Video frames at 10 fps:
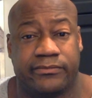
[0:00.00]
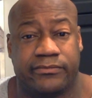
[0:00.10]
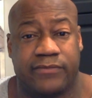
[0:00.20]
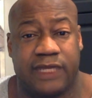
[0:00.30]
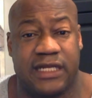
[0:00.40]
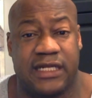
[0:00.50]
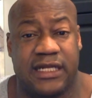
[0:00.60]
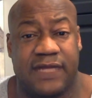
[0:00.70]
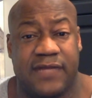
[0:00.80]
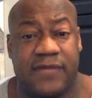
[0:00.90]
But he didn't
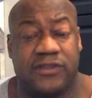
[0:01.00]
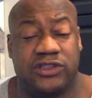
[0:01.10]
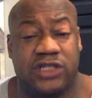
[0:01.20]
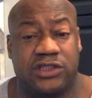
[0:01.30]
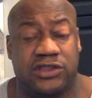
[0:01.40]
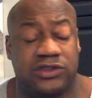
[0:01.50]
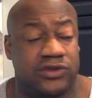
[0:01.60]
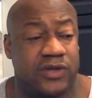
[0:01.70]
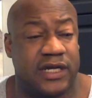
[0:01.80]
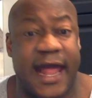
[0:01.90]
give. He was a judge and
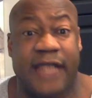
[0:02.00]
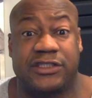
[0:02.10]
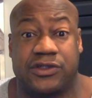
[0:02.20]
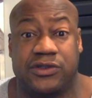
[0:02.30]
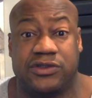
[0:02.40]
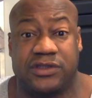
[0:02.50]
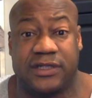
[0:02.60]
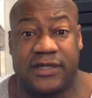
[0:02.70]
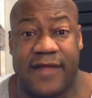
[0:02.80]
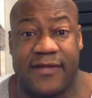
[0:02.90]
jury and the
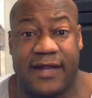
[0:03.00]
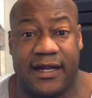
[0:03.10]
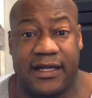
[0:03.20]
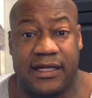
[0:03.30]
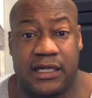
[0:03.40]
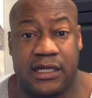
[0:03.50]
executioner that day.